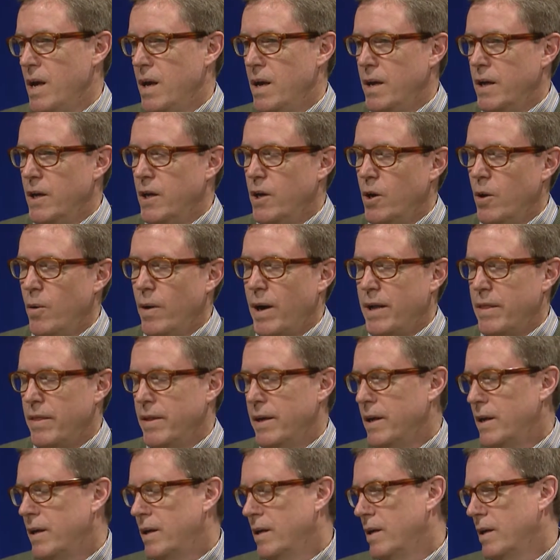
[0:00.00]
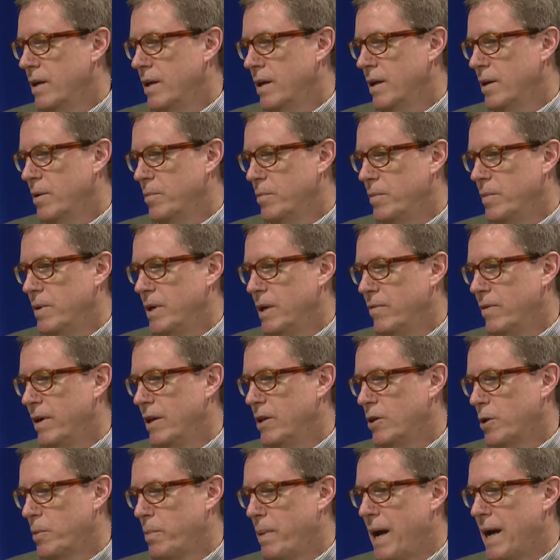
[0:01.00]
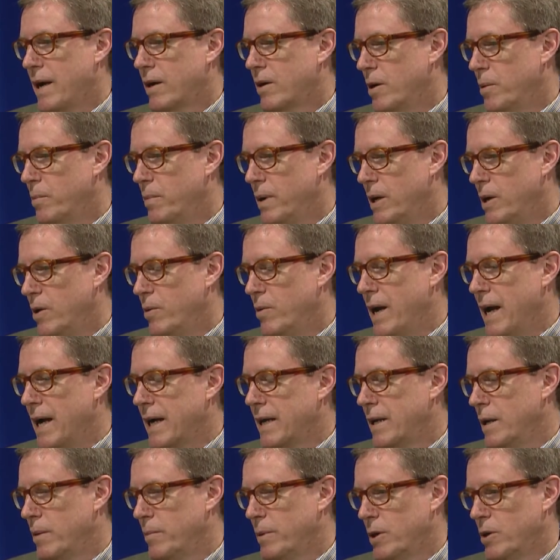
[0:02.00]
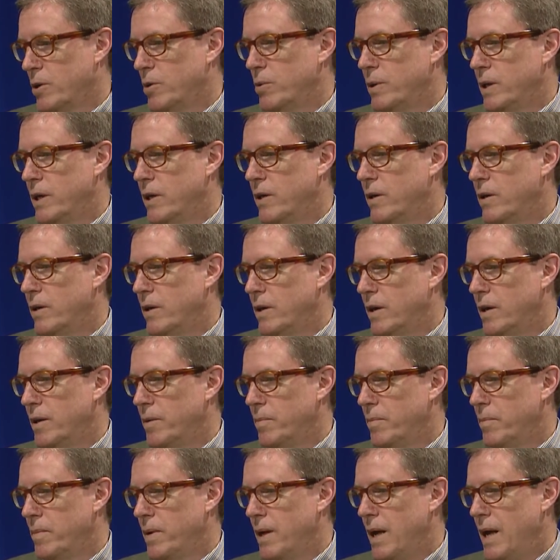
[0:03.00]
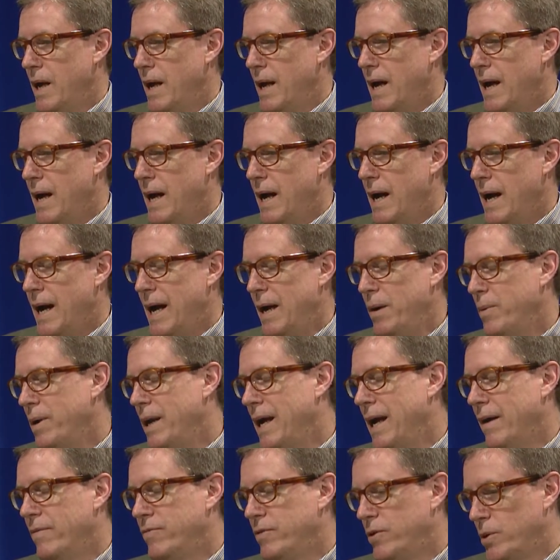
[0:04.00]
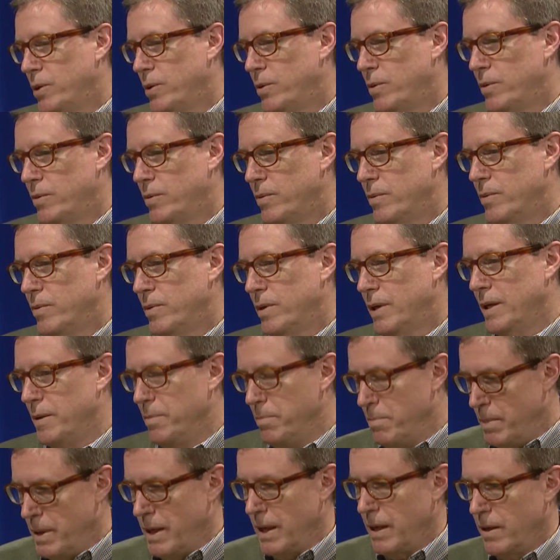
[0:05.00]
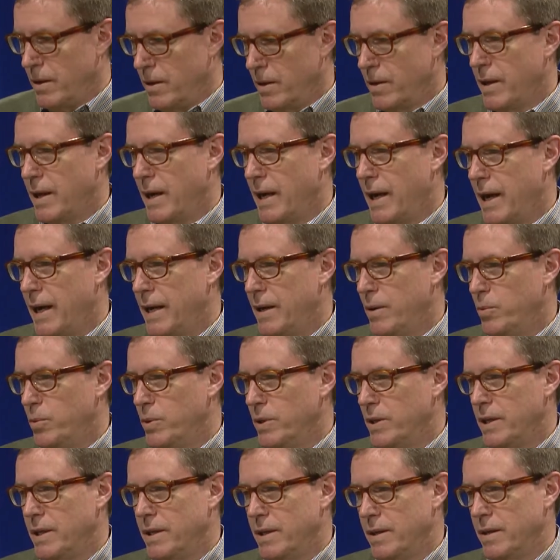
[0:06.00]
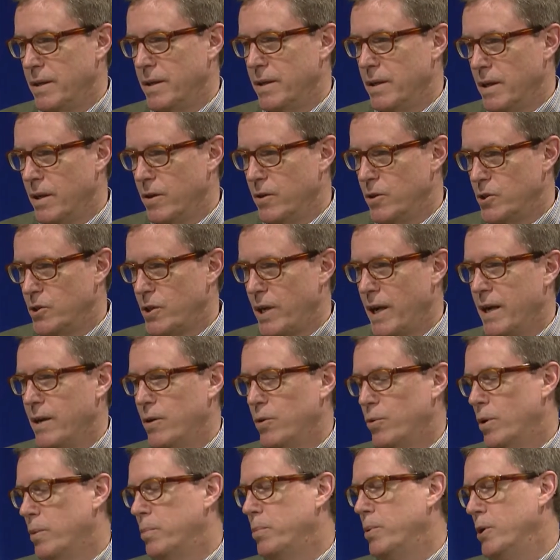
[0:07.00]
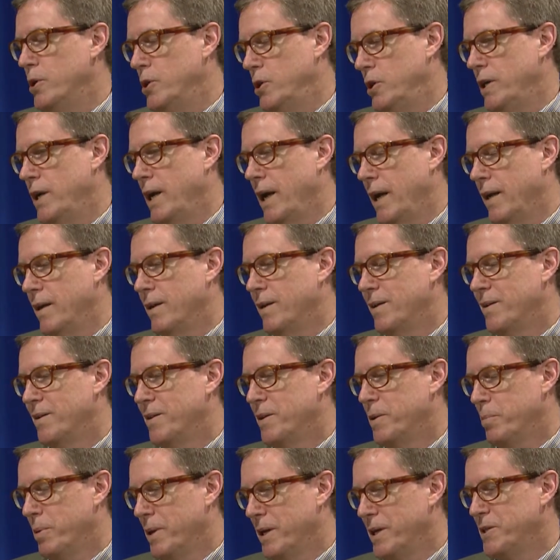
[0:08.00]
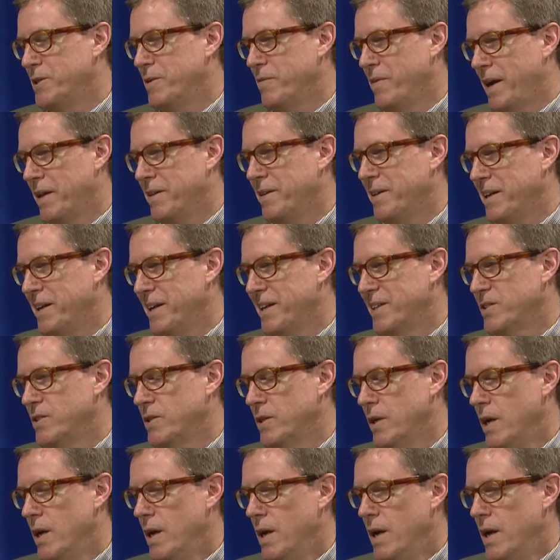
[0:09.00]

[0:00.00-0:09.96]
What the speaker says: You know, I think if I look back on my own academic career, I would have to admit that I really didn't understand or appreciate the place of athletics.